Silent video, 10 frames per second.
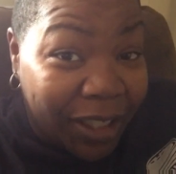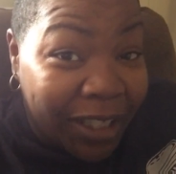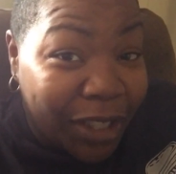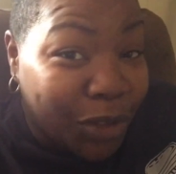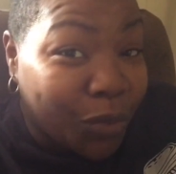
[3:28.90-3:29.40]

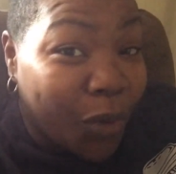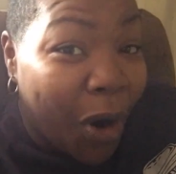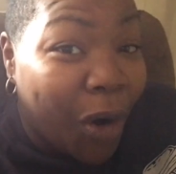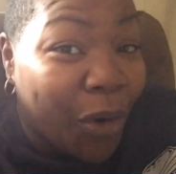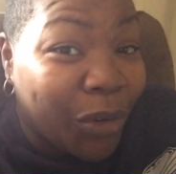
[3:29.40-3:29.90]
That is
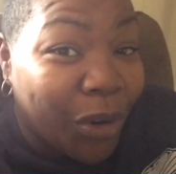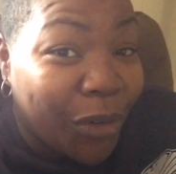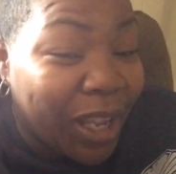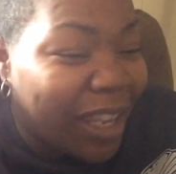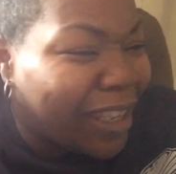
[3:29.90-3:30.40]
wrong,
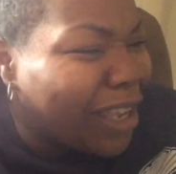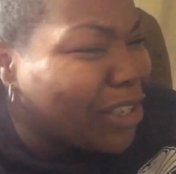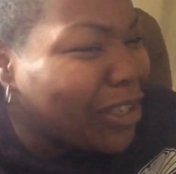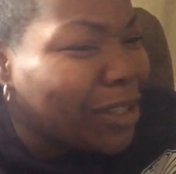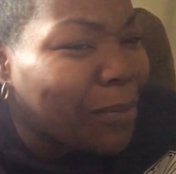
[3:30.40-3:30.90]
okay?
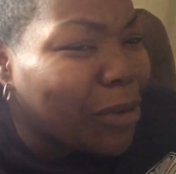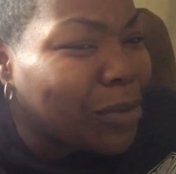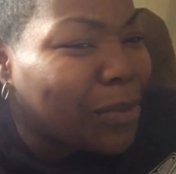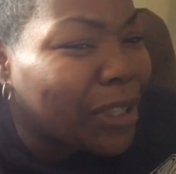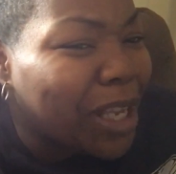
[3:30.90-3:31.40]
You ain't supposed
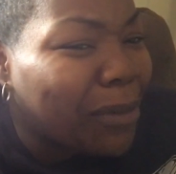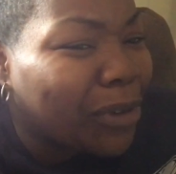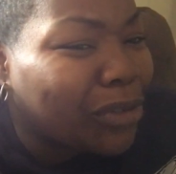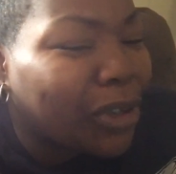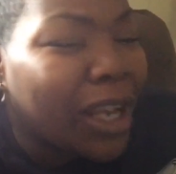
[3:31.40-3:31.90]
to put
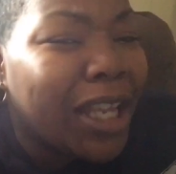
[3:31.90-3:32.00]
chemicals on.